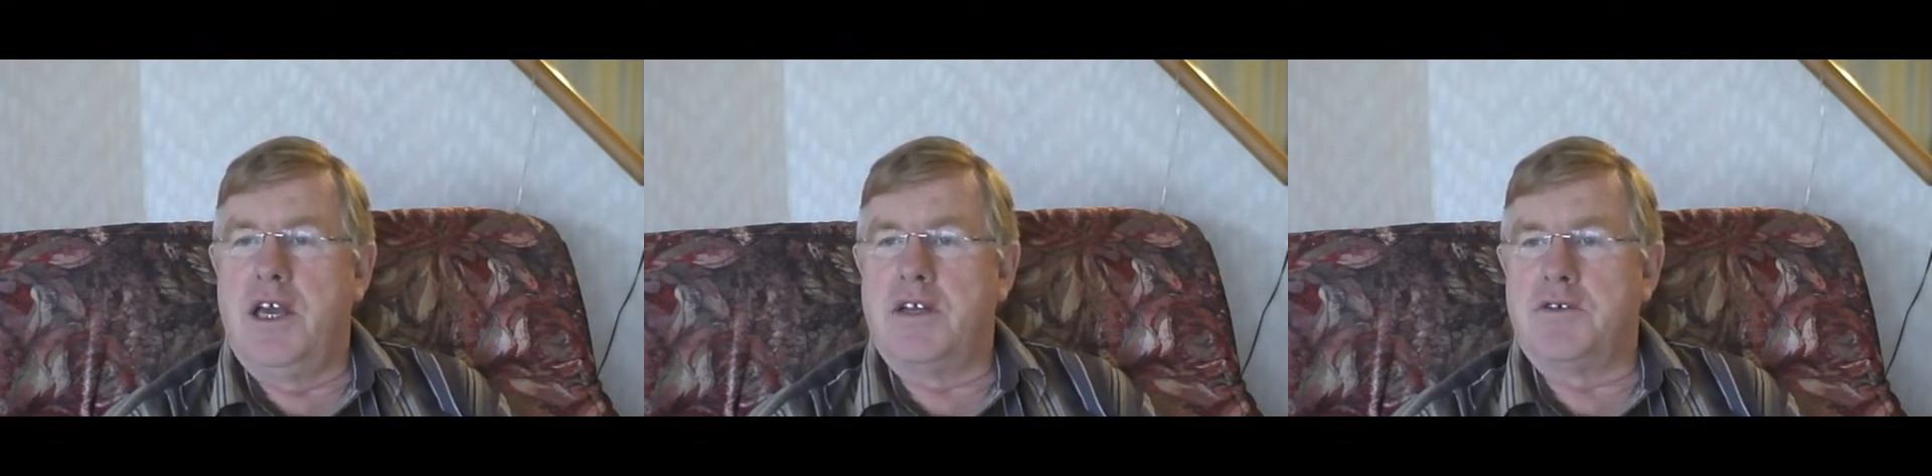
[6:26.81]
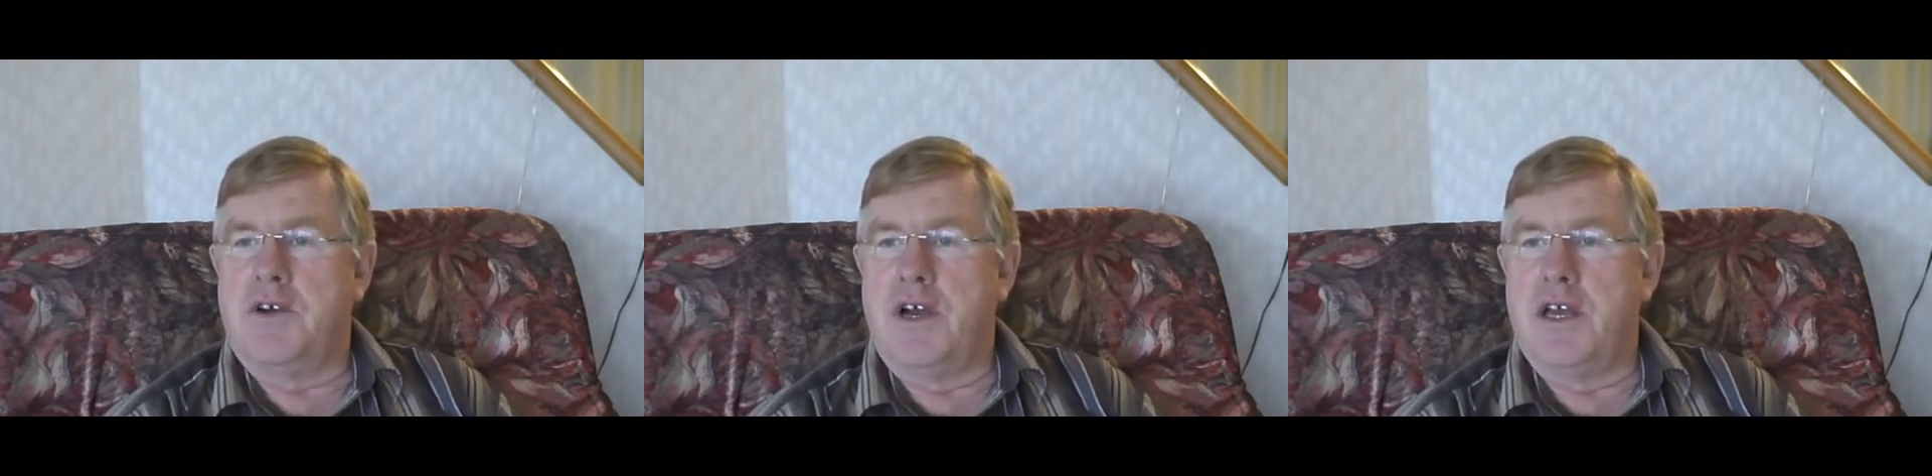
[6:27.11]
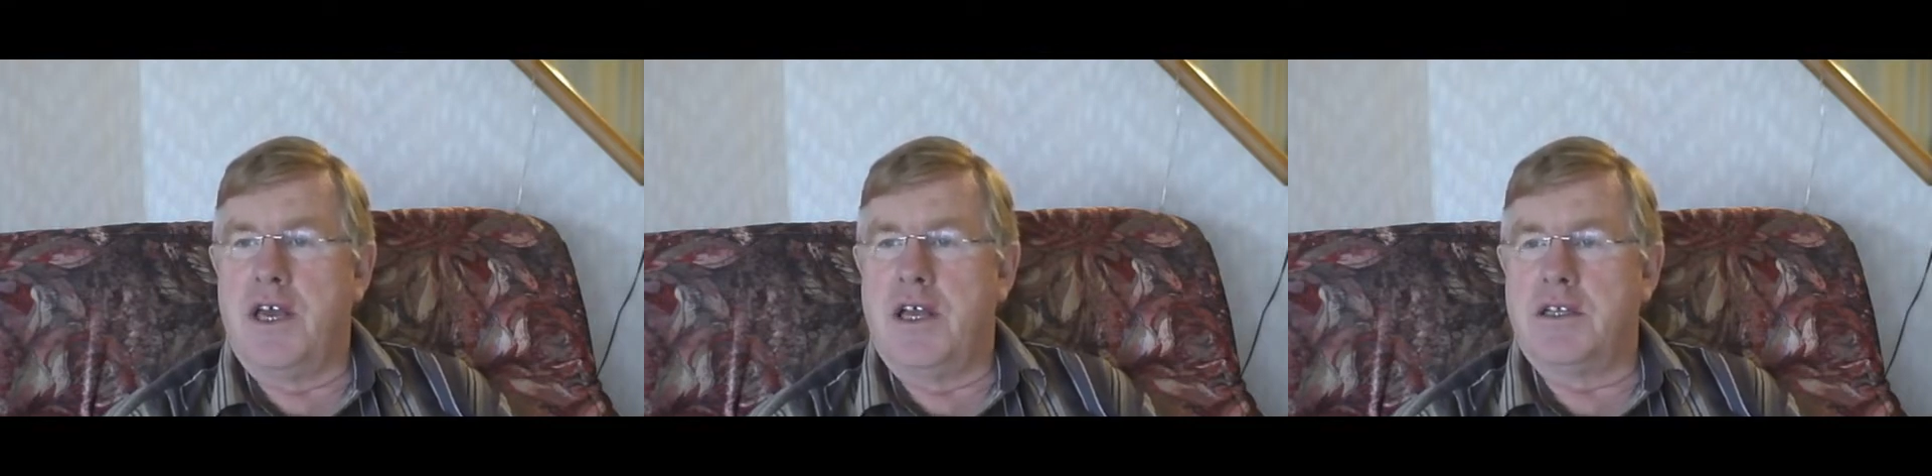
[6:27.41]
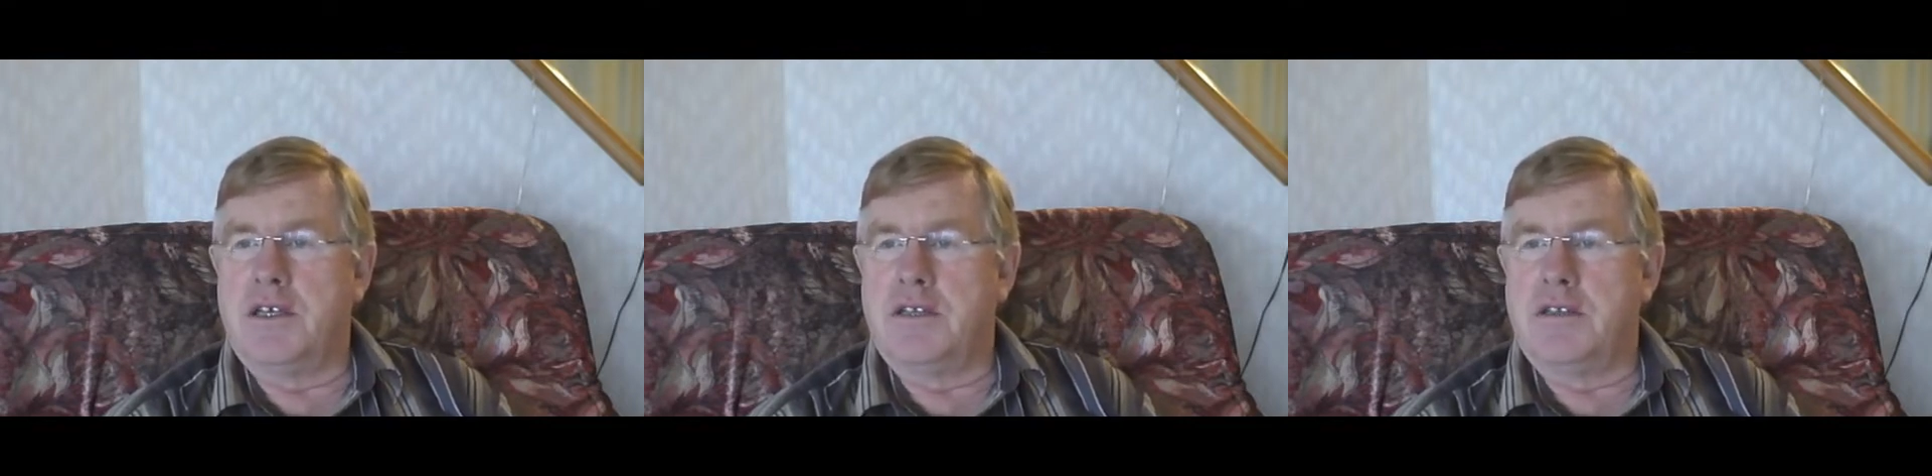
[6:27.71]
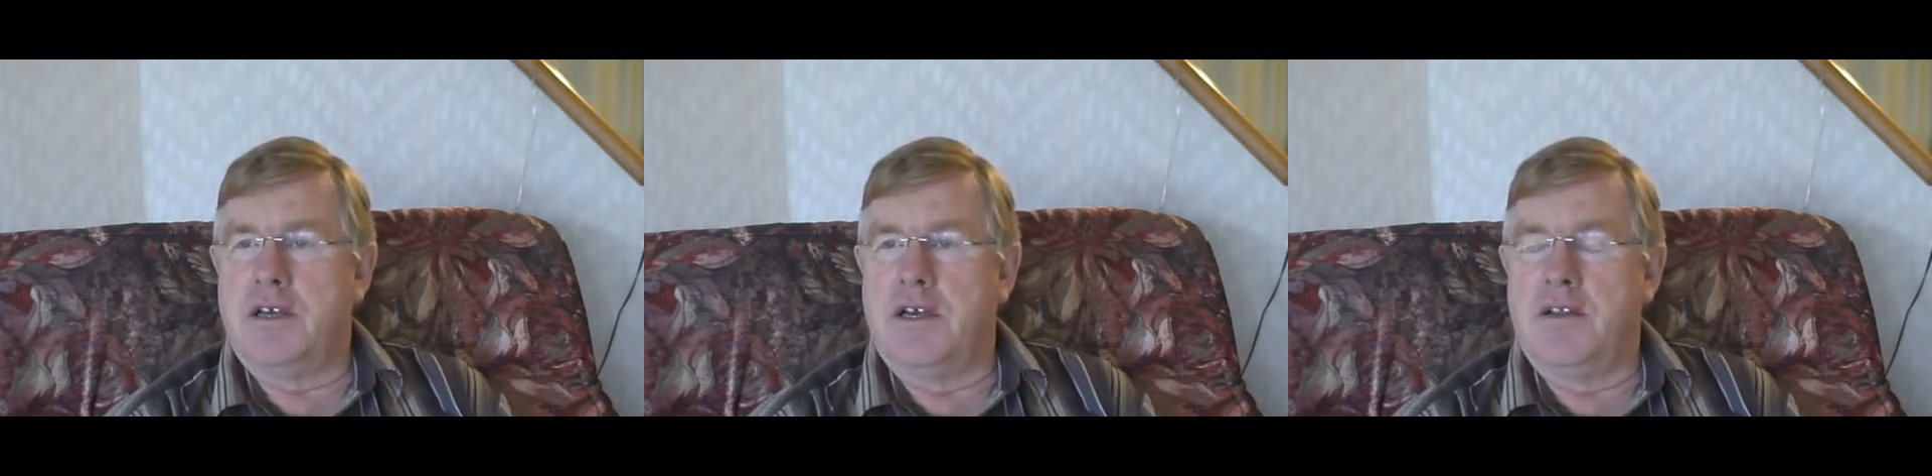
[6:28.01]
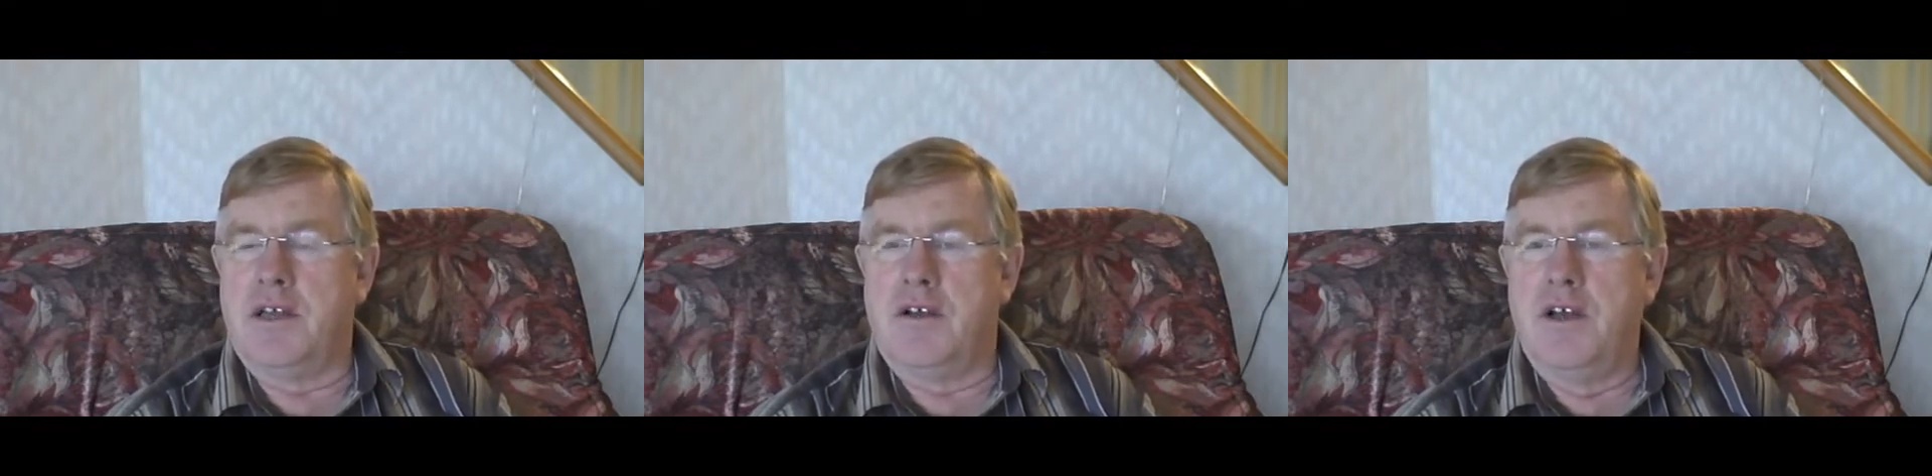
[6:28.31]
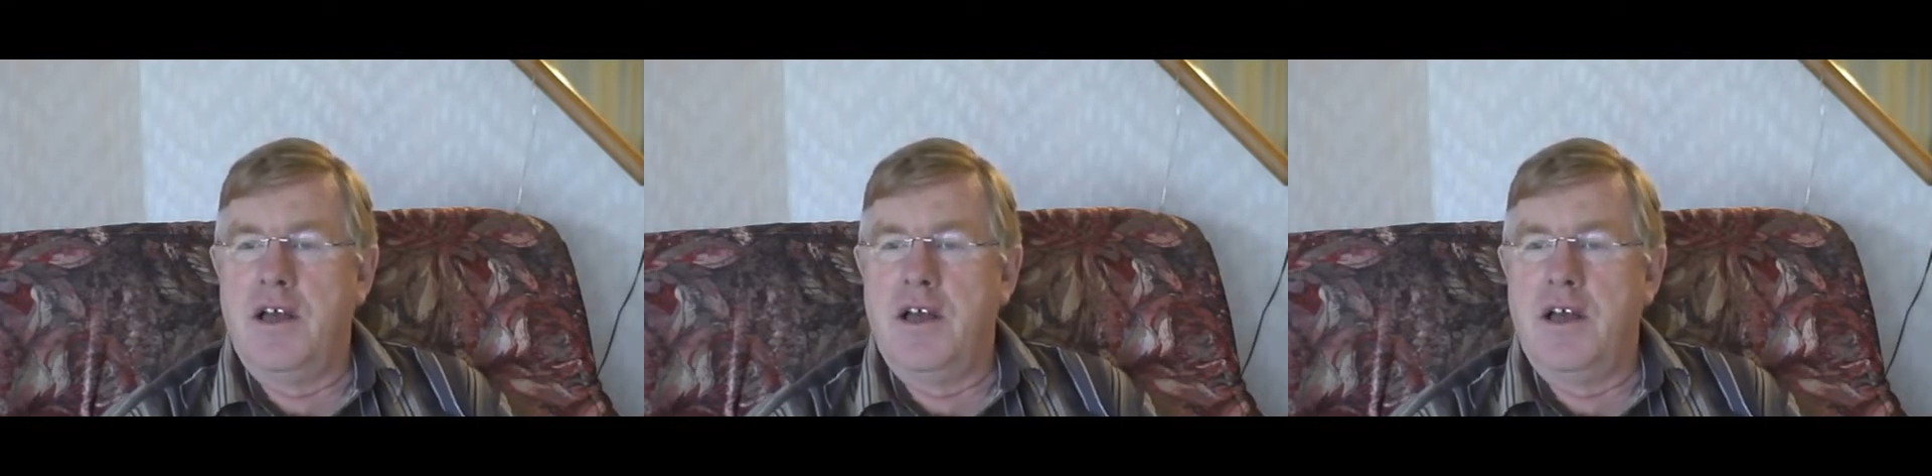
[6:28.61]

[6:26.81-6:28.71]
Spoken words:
and try and get now